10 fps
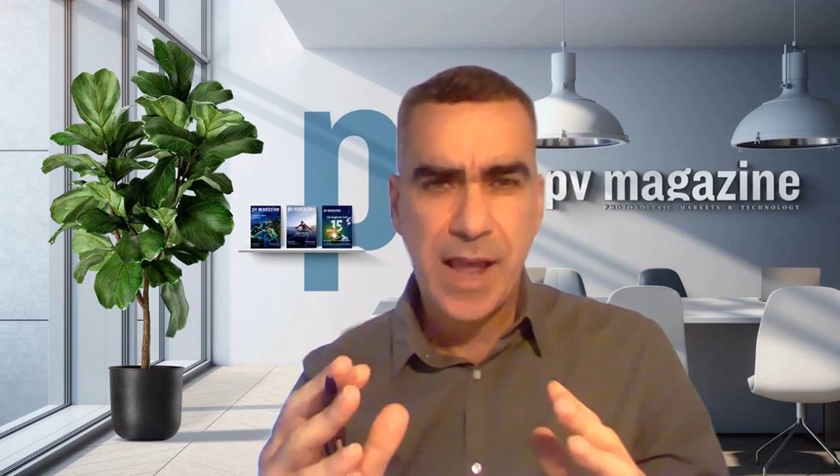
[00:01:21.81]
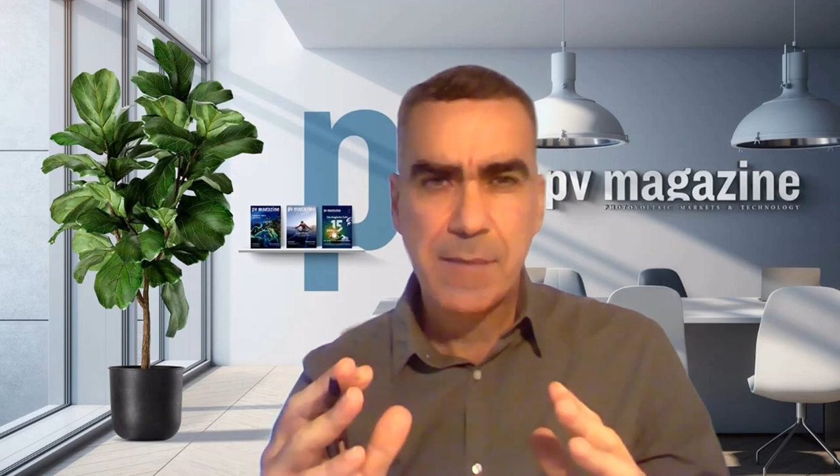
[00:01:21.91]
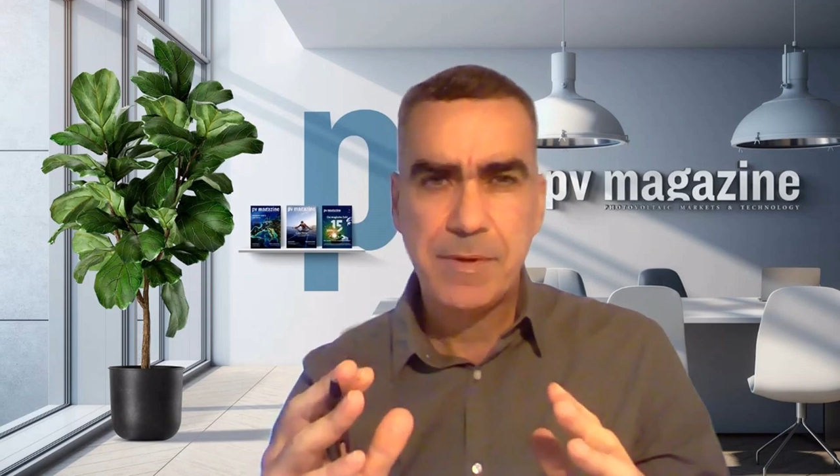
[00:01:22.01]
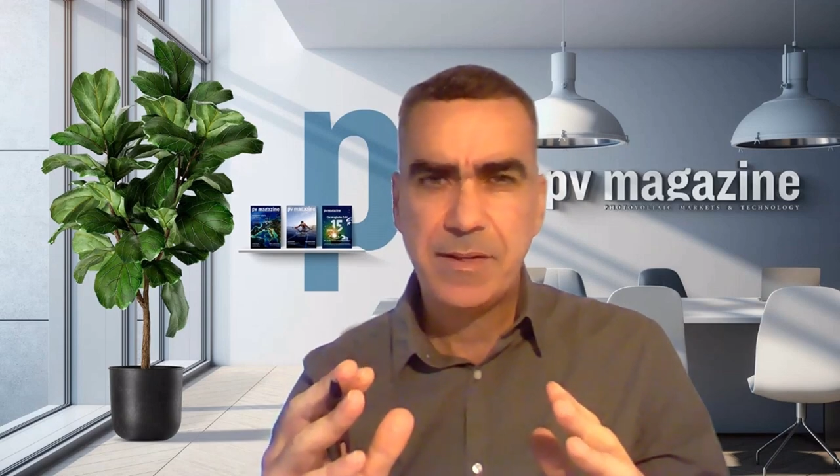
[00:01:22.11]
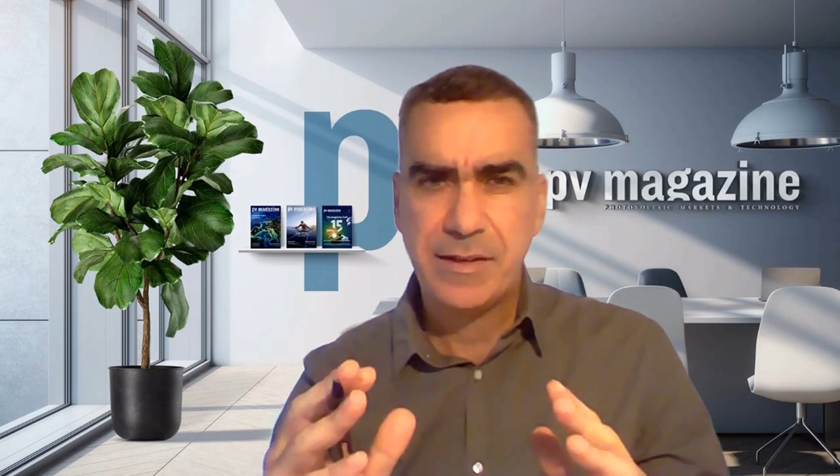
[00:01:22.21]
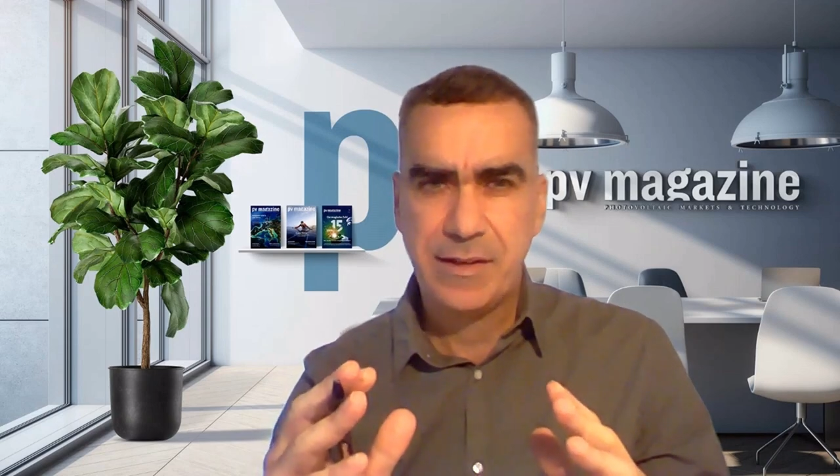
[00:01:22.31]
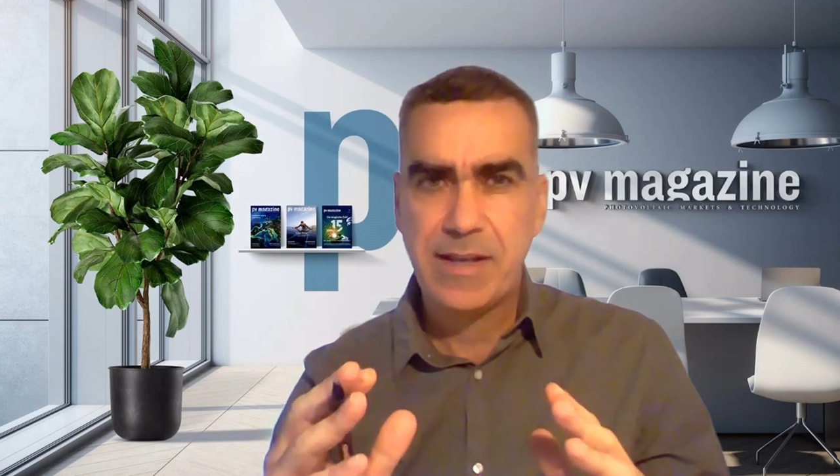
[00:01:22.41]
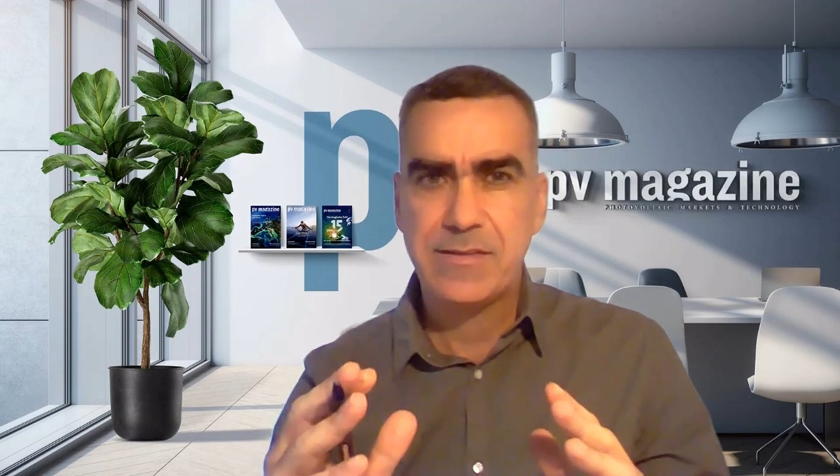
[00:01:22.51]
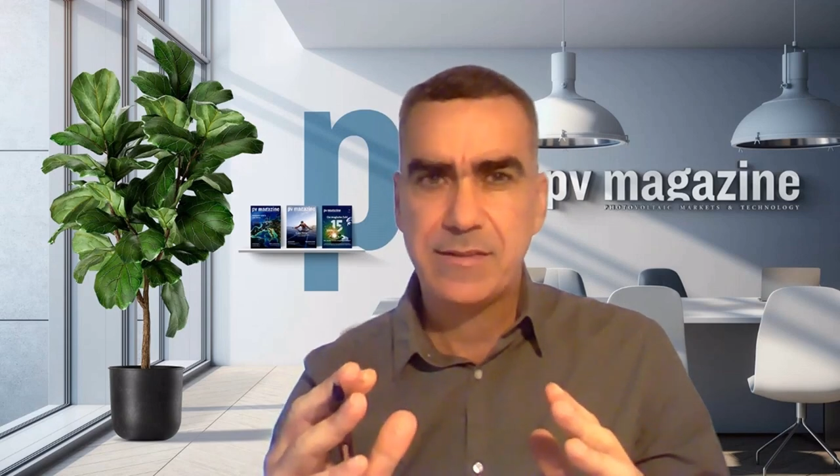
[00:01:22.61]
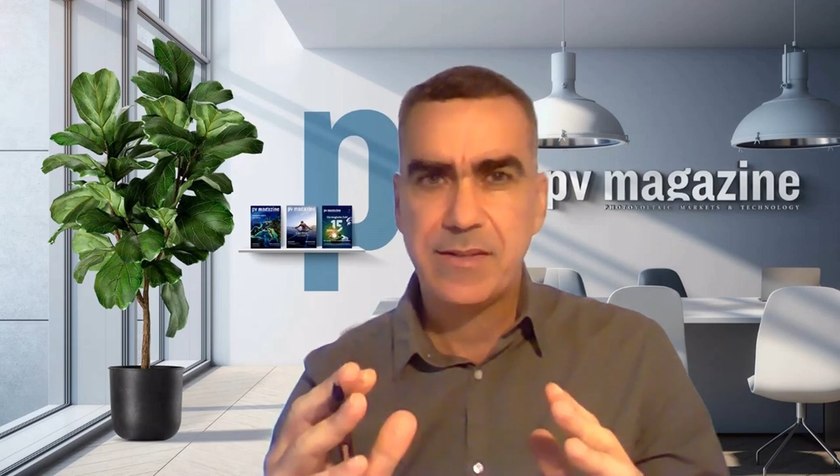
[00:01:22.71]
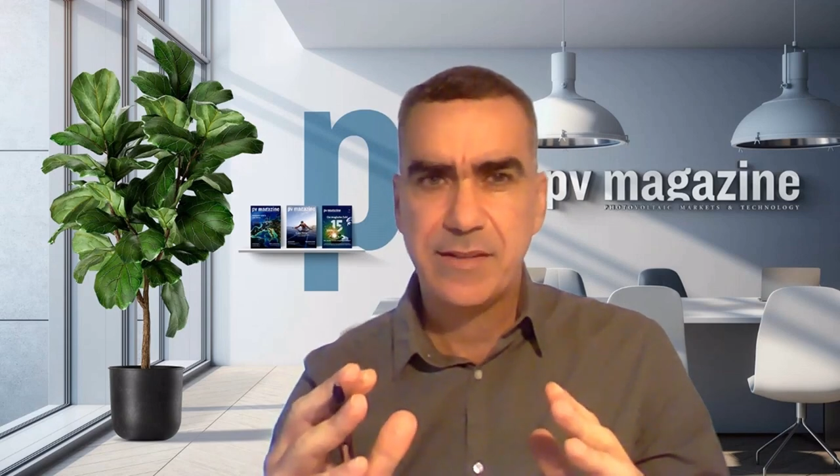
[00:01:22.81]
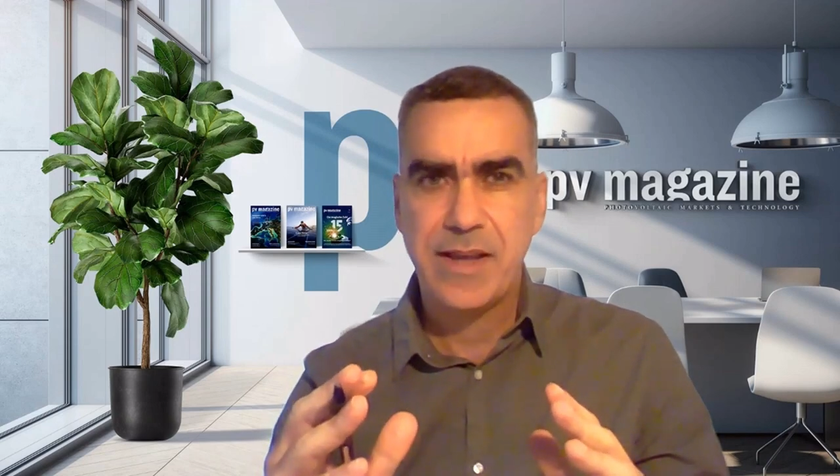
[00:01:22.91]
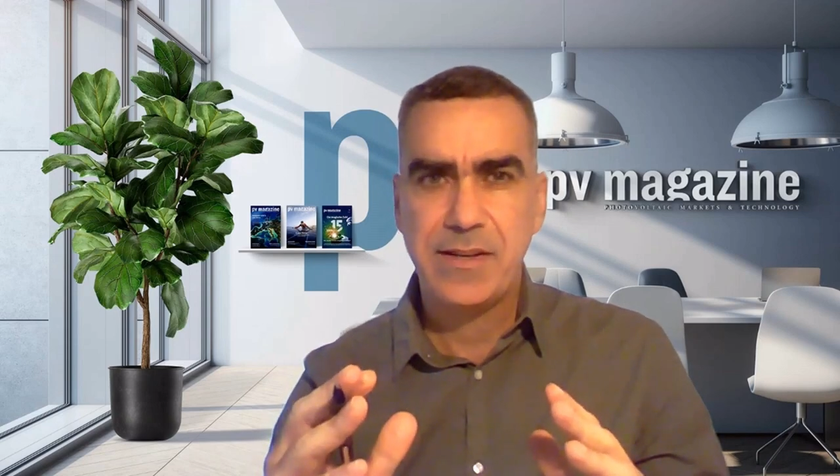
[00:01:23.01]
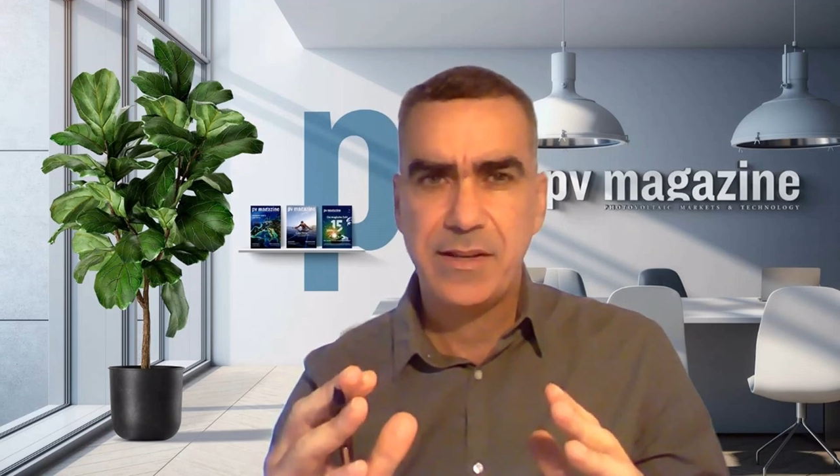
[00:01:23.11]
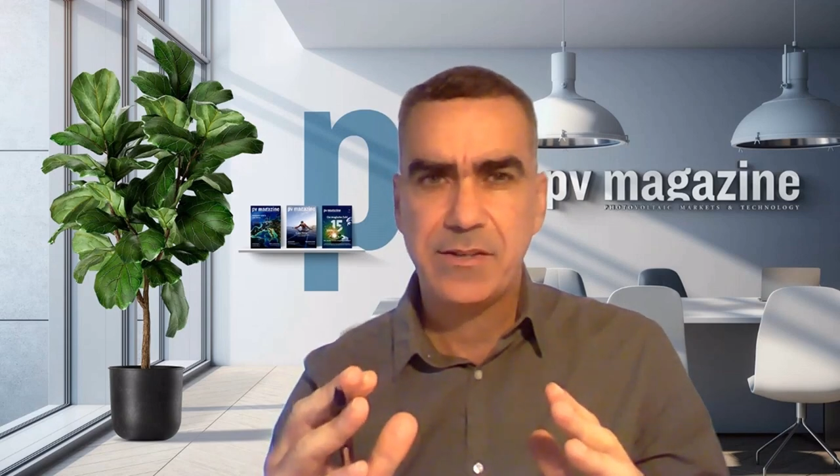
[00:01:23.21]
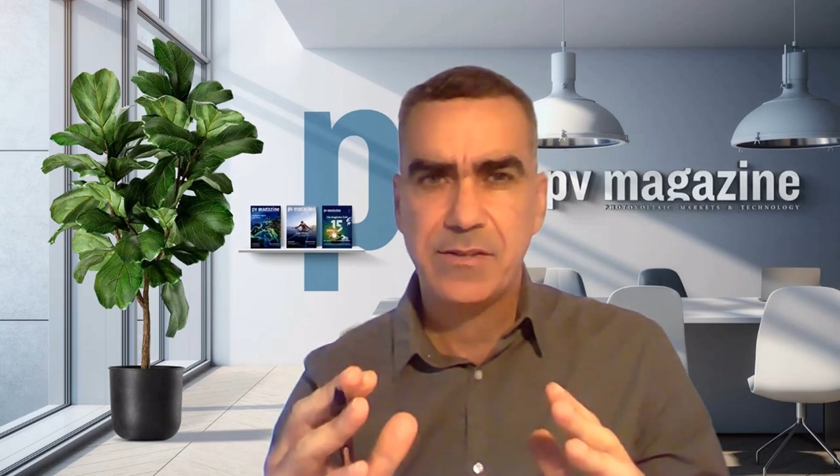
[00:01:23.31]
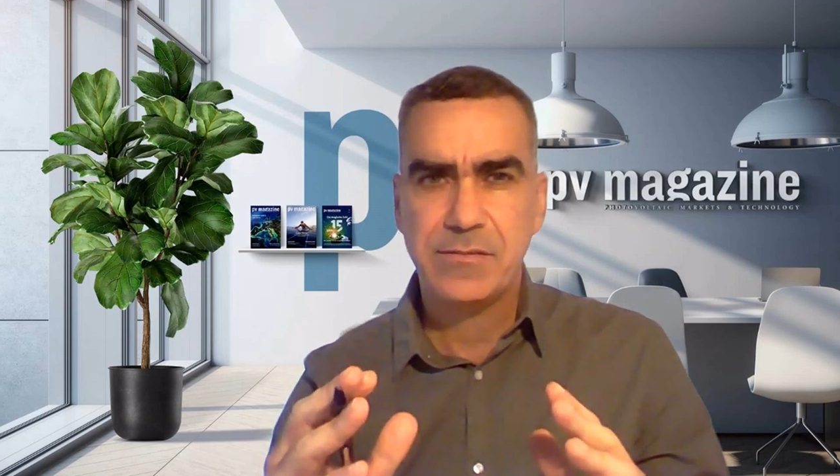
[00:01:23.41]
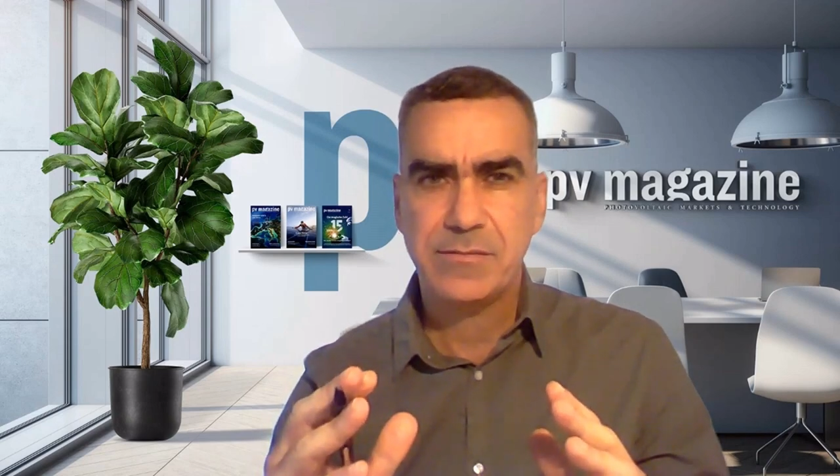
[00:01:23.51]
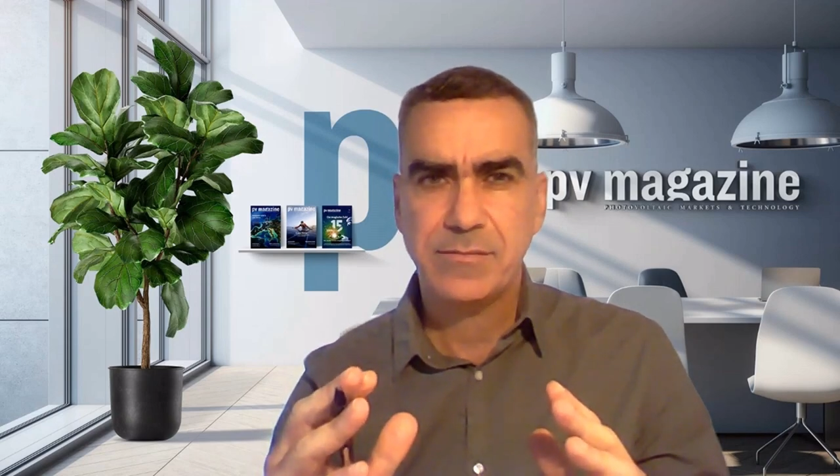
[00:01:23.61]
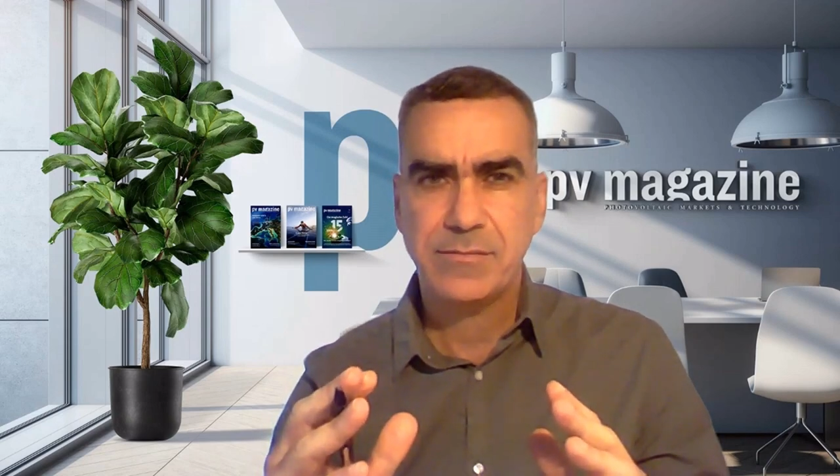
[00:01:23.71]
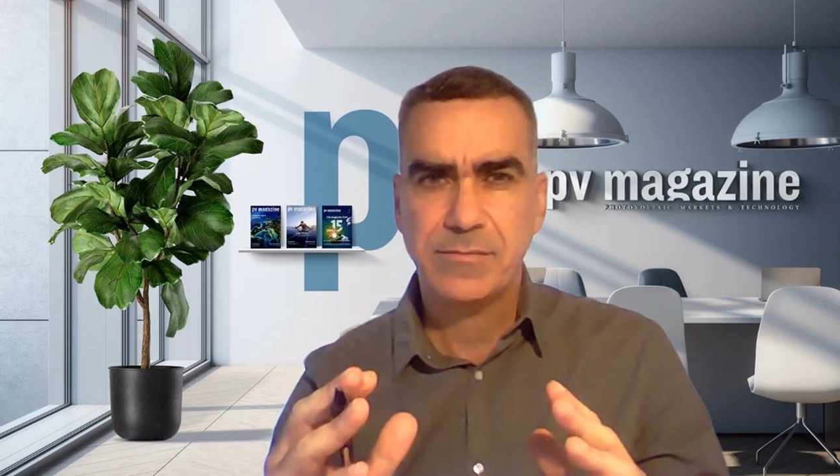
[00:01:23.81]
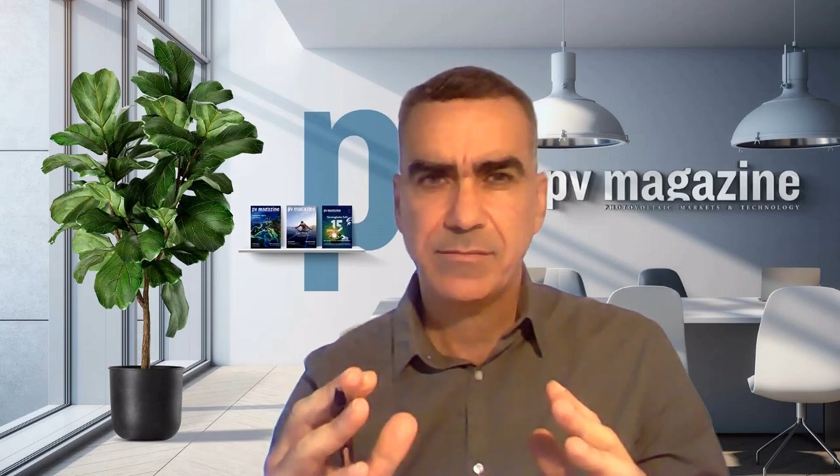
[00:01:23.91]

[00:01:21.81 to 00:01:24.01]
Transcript: happen in less than 10 years.